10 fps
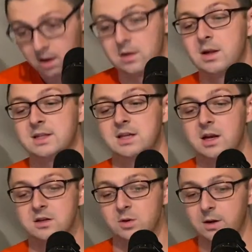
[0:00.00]
let's get
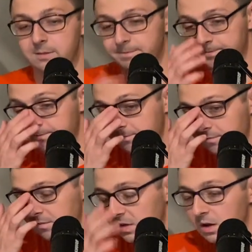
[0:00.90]
into it.
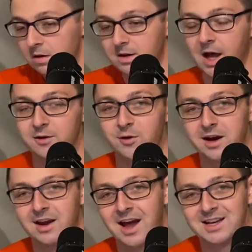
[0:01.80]
Not a
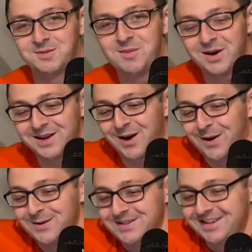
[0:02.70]
great guy, as my buddy
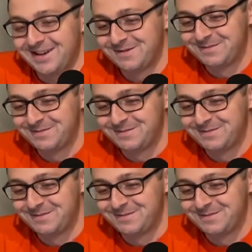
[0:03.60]
Carl would say.